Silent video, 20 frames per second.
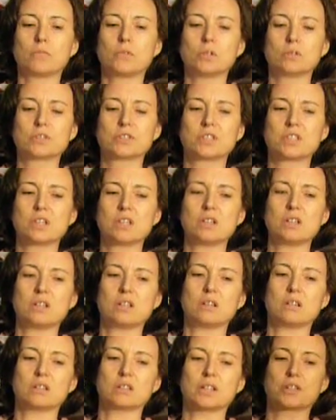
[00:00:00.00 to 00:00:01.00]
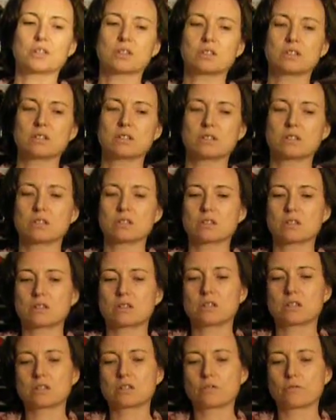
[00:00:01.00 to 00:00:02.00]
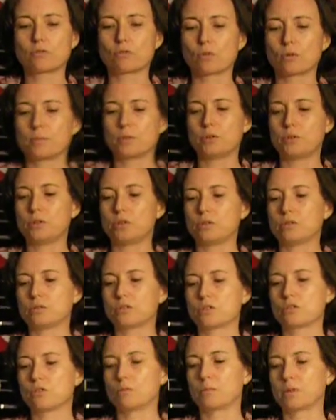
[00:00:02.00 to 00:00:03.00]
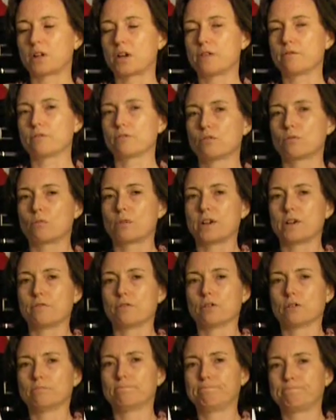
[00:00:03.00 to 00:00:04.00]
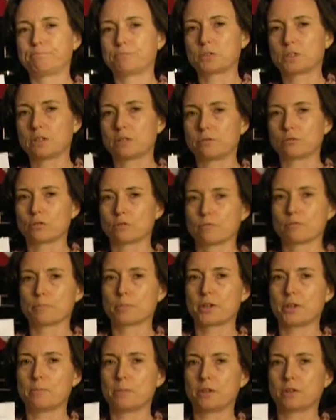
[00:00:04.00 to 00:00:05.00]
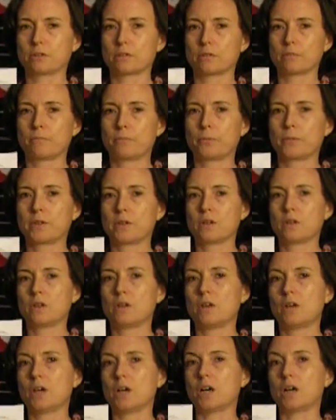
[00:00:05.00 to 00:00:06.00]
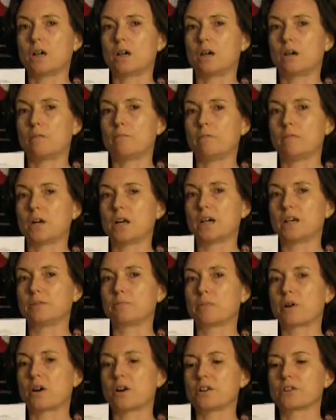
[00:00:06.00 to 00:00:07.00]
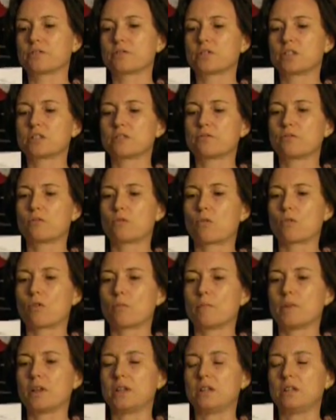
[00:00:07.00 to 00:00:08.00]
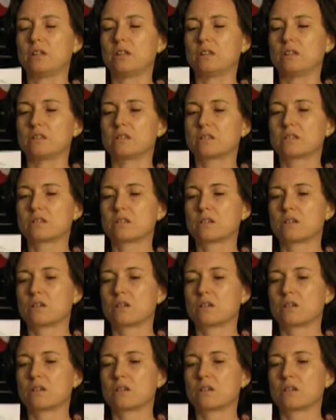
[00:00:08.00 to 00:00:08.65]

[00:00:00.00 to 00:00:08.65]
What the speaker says: You'll see, like, this is the form you use to apply for a waiver of overpayment. And part of this form is